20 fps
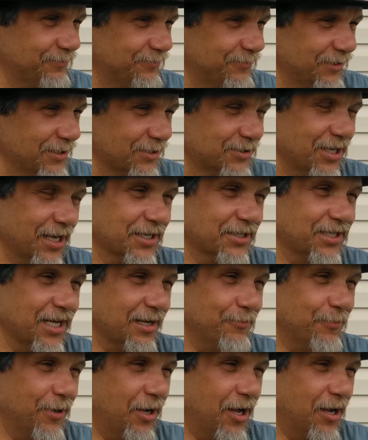Looked like
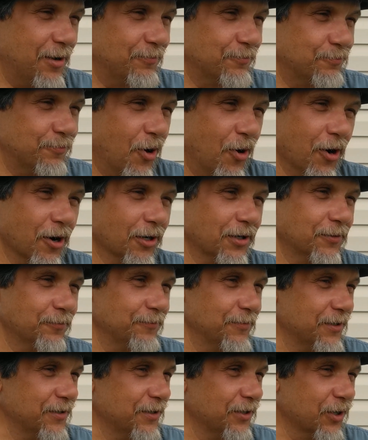something Mark,
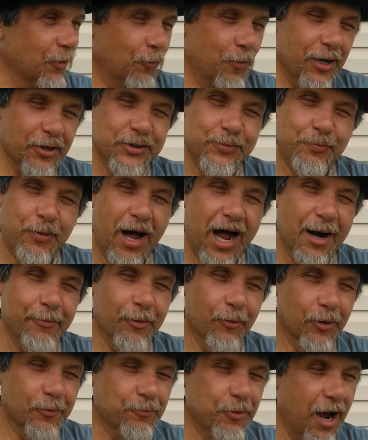the Welsh Piper,
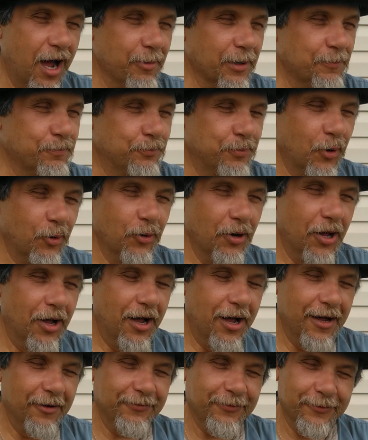would probably pull
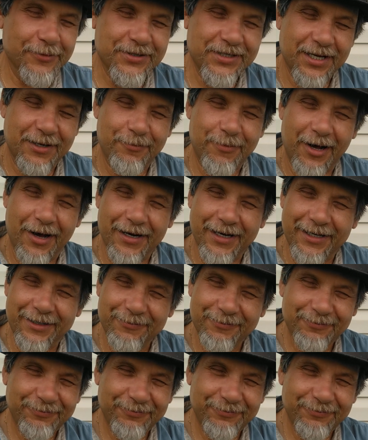off on somebody.